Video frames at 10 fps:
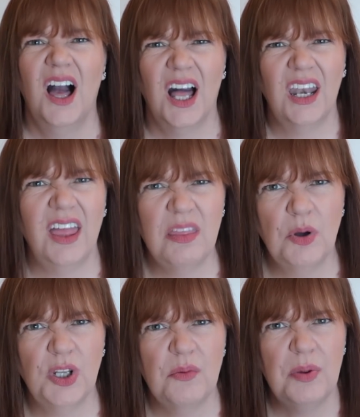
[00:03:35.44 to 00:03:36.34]
I like them
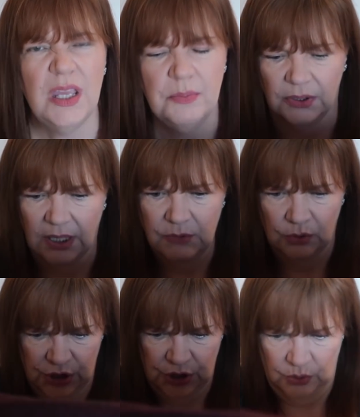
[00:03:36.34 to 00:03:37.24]
on other people. I'm
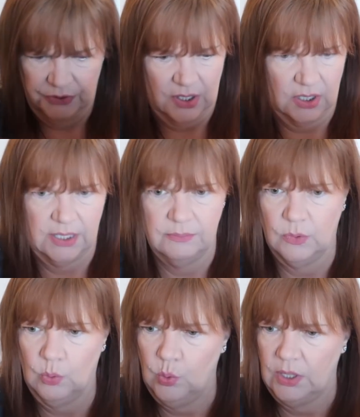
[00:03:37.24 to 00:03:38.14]
not sure that I'm
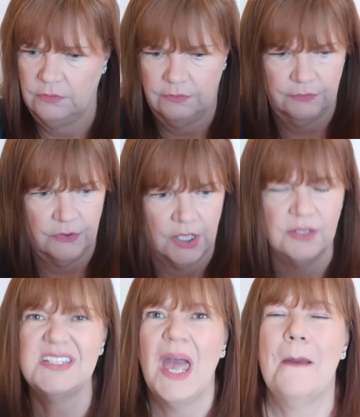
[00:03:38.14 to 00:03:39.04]
one for
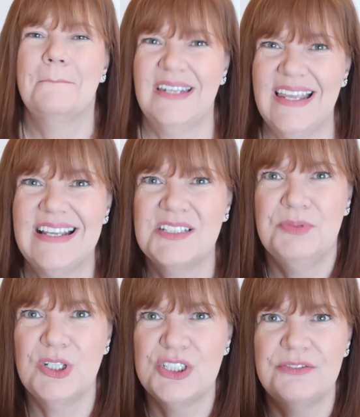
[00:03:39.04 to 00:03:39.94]
those, but it is
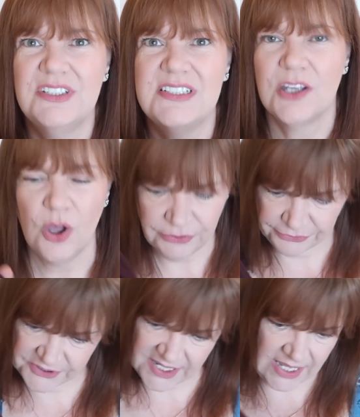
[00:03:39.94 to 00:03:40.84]
beautifully
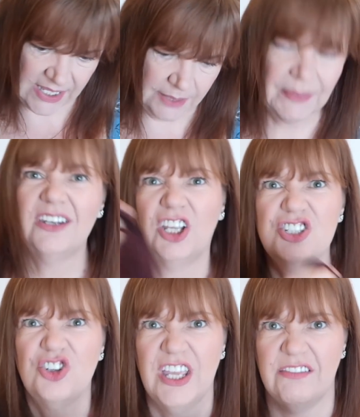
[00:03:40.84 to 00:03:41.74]
soft, and I
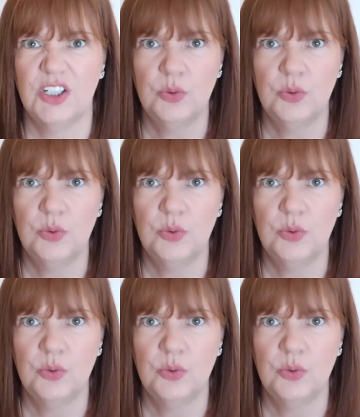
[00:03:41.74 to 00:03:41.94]
shall give it a